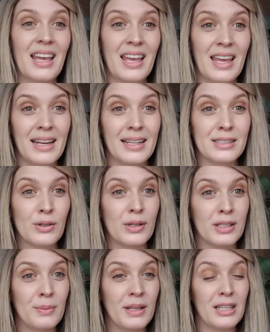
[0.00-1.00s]
and it's
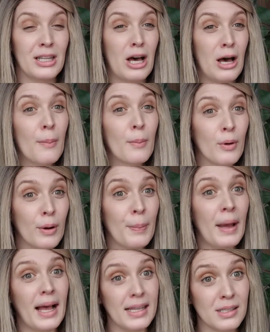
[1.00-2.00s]
going to be a lot more
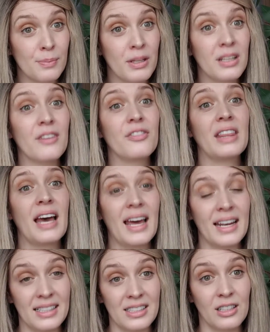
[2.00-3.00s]
passable if
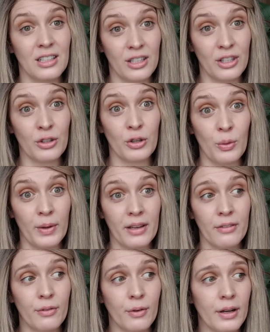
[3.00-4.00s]
that is the look you're
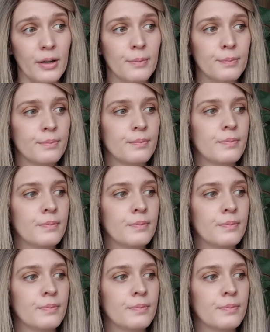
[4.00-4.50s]
going for.